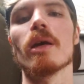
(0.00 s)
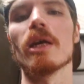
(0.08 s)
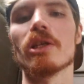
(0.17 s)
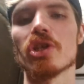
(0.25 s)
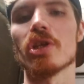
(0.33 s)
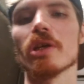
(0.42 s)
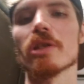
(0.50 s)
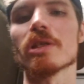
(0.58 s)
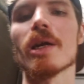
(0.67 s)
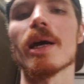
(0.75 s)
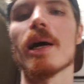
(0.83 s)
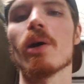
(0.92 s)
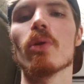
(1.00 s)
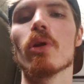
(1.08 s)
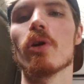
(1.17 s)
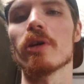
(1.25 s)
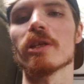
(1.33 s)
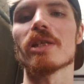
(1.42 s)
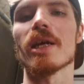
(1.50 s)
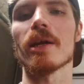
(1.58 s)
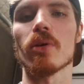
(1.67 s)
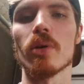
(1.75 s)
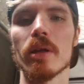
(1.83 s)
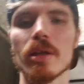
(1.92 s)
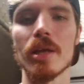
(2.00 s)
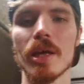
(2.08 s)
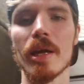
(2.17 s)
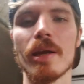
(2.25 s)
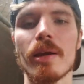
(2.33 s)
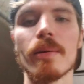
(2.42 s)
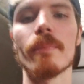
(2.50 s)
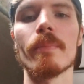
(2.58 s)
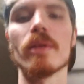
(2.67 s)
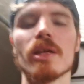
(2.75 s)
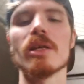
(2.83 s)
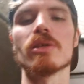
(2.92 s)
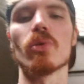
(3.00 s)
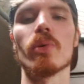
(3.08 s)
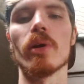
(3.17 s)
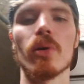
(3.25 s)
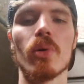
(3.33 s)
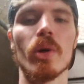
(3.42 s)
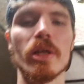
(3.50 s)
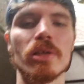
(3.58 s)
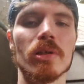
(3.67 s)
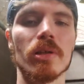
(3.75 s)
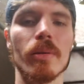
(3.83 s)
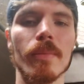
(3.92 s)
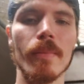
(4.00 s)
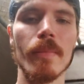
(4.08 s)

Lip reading: It's just, how long is that going to take is the real question.